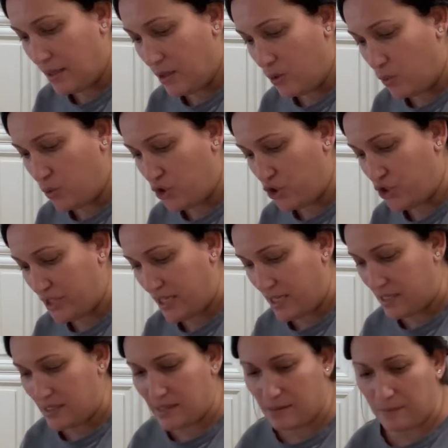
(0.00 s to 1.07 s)
which
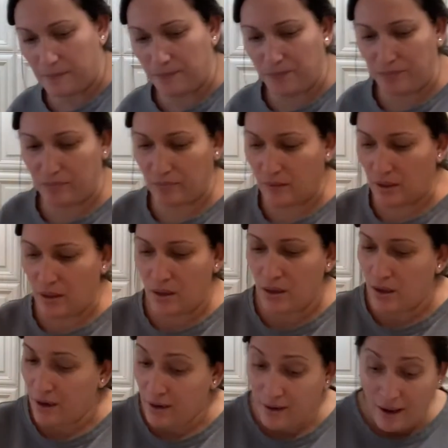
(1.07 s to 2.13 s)
takes
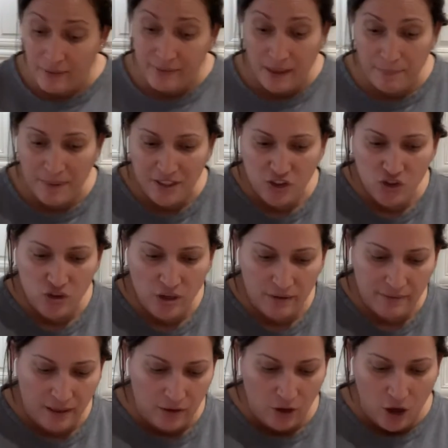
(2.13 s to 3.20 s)
not that much, not
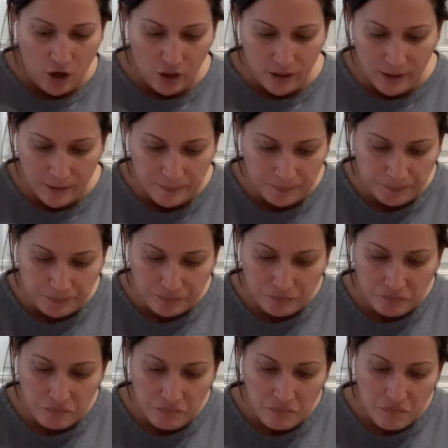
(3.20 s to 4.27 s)
that long.
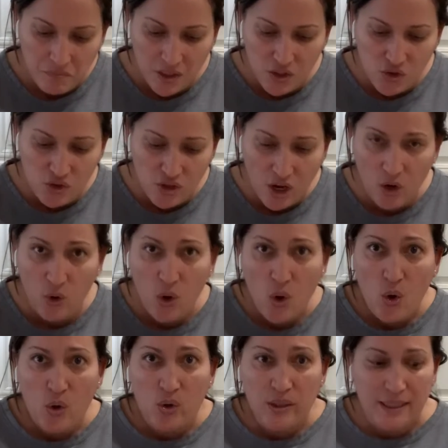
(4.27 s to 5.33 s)
So
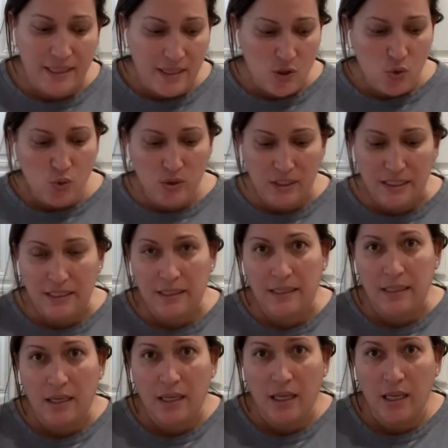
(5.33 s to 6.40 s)

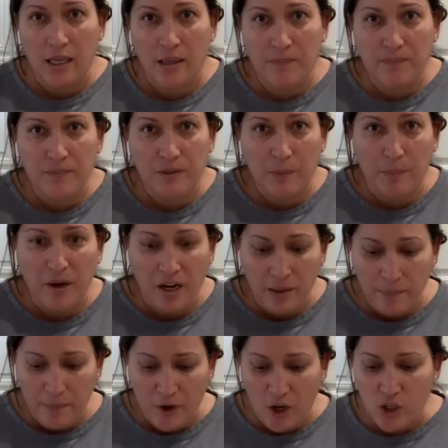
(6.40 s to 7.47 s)
the bottom
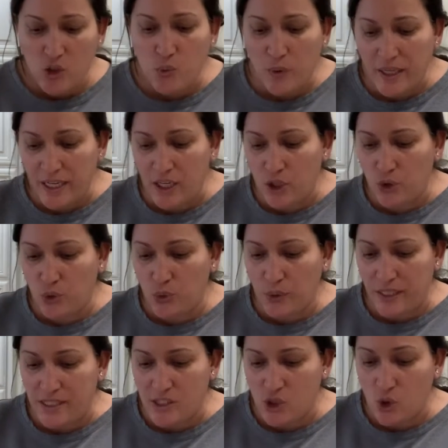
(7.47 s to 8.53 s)
parts we're gonna do
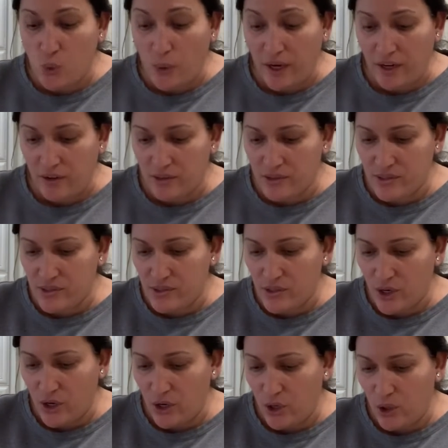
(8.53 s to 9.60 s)
in squares.
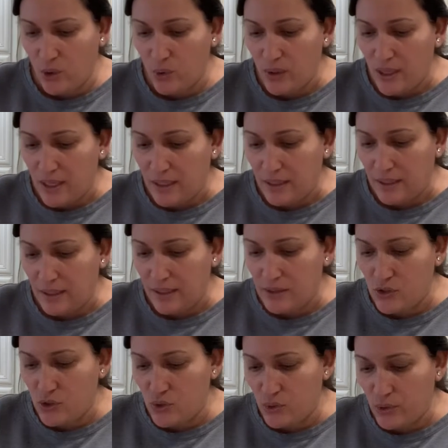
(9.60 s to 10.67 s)
So
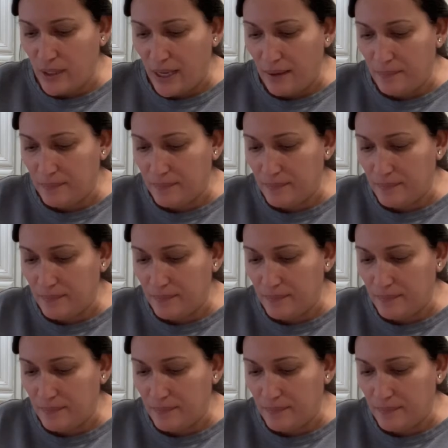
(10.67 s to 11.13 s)
let's do that.